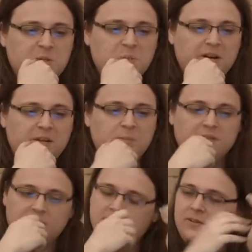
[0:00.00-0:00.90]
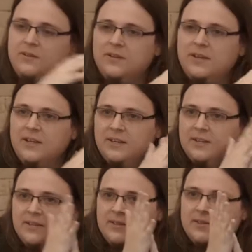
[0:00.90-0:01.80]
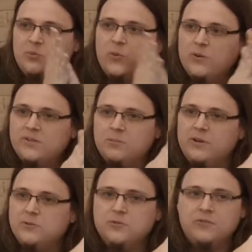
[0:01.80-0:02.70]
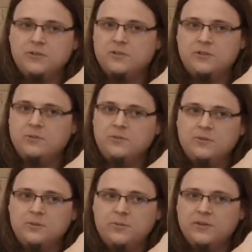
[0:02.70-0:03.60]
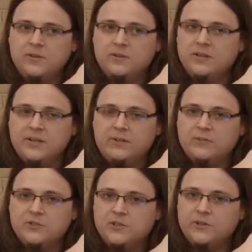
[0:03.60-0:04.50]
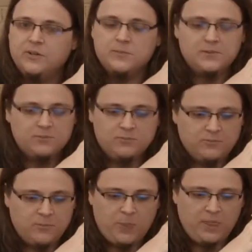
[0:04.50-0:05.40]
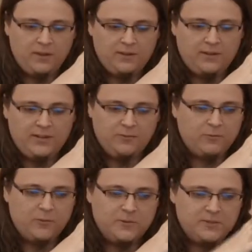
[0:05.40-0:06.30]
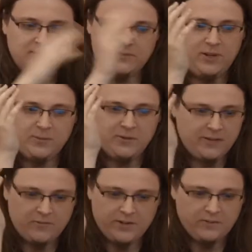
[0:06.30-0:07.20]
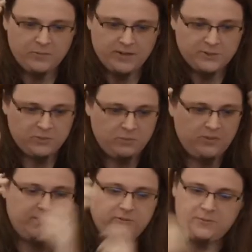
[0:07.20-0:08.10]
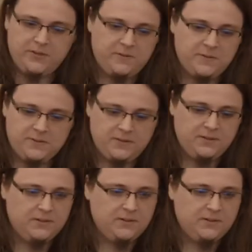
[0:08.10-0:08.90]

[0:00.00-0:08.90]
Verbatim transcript: in mind, but it supports a bunch of other point-and-click adventure games. And of course, it's available on every imaginable platform there is.